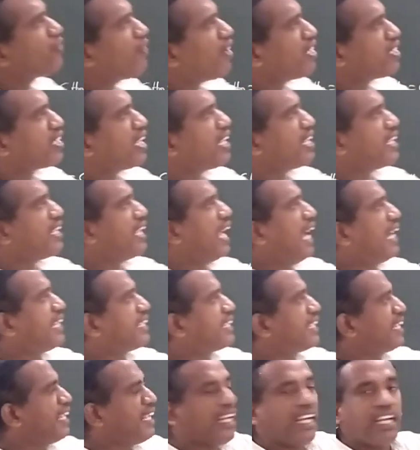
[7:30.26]
further
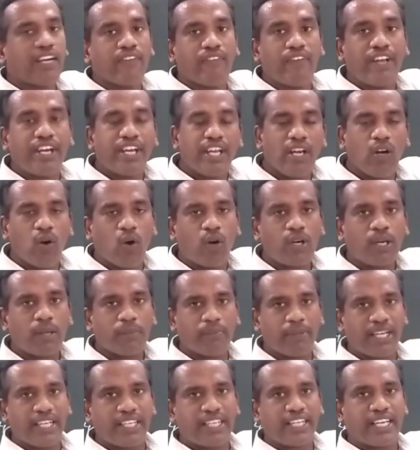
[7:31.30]
reacting at a very low
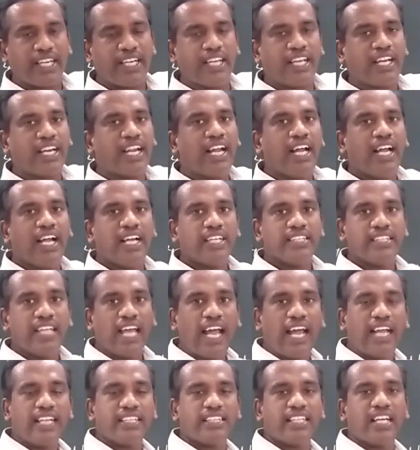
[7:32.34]
temperature
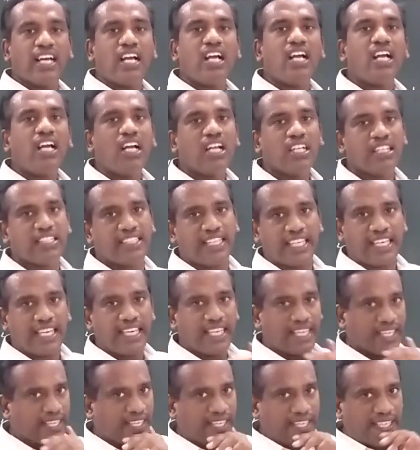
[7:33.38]
than the
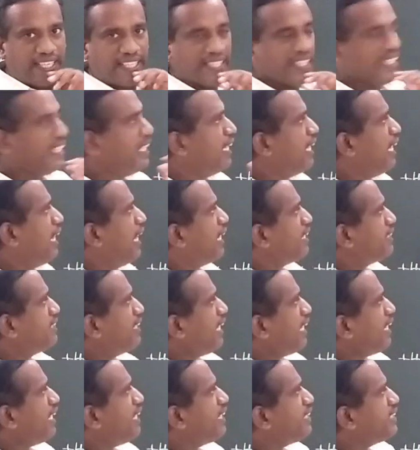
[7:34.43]
secondary.
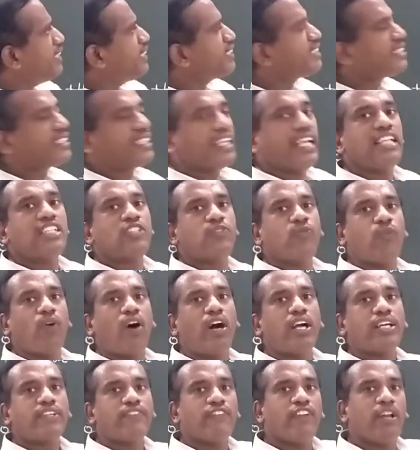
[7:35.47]
Then in this case,
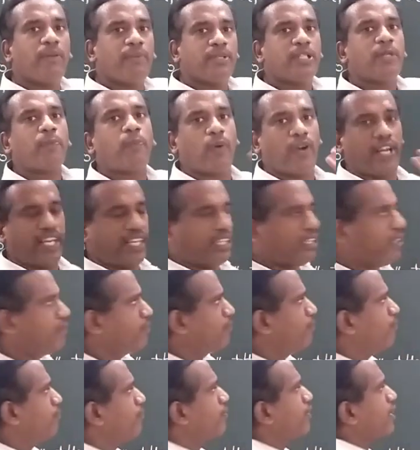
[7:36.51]
what will be the product?
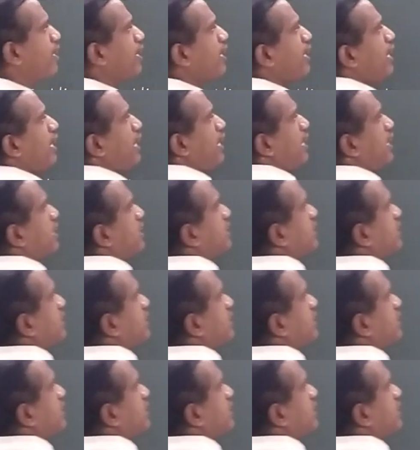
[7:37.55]
Let